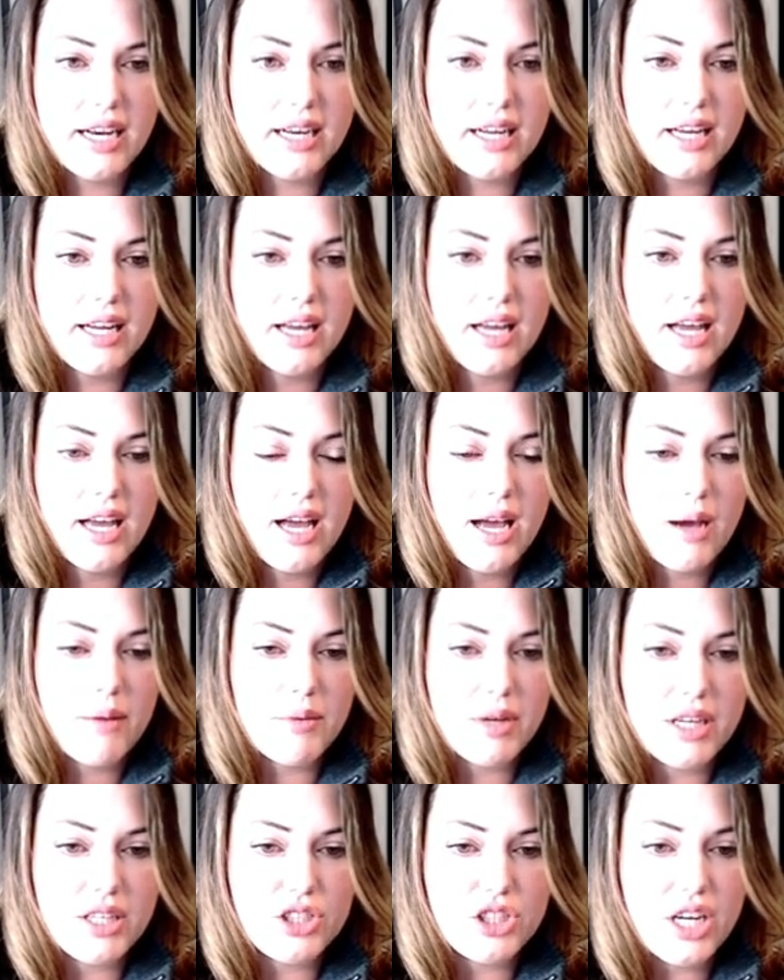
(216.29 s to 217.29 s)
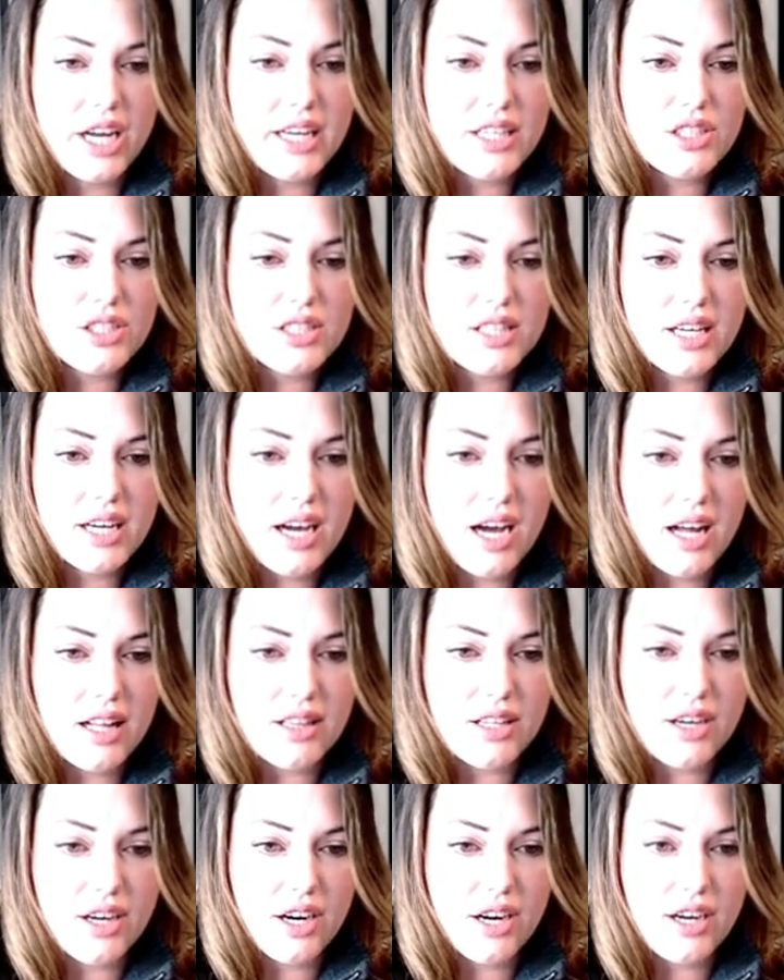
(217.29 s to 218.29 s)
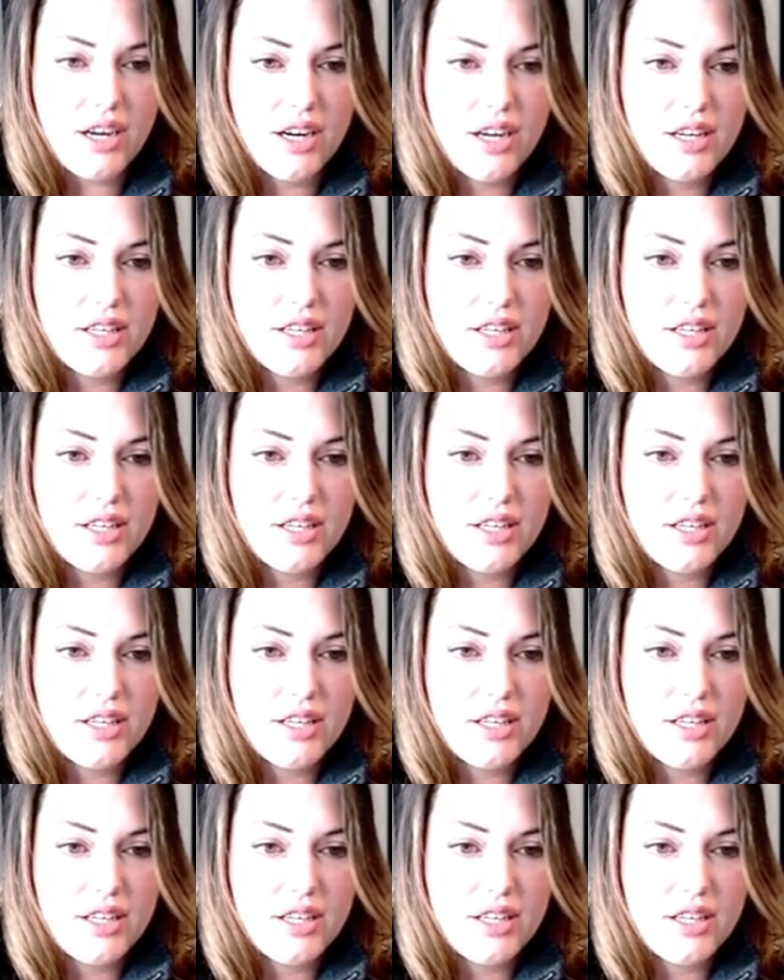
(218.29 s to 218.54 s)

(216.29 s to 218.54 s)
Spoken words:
I'm going to change the color.